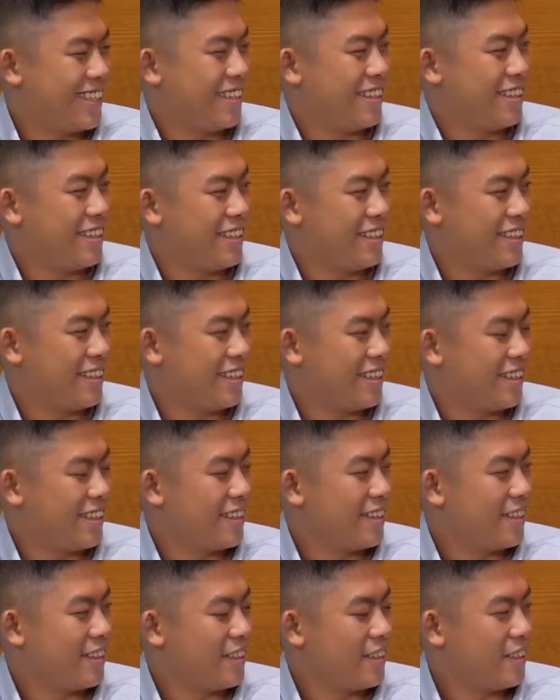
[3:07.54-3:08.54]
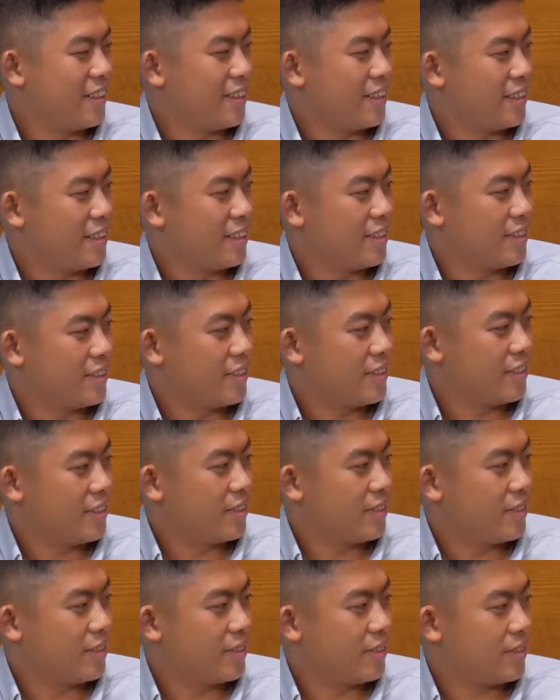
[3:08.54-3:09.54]

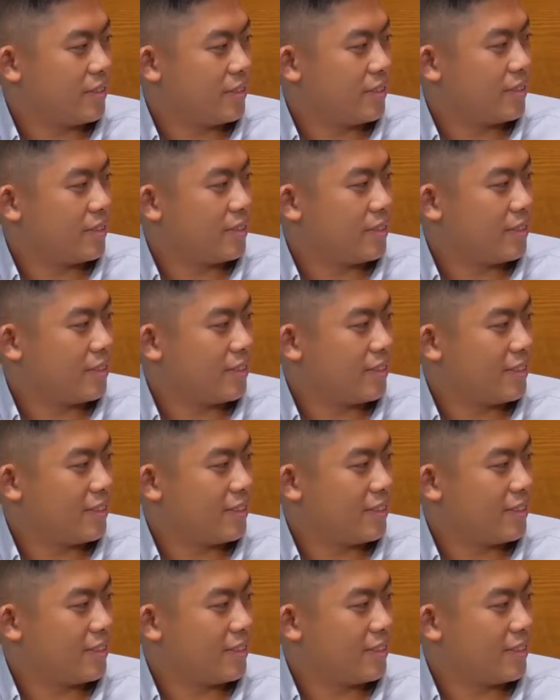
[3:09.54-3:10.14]
The person shown says nothing.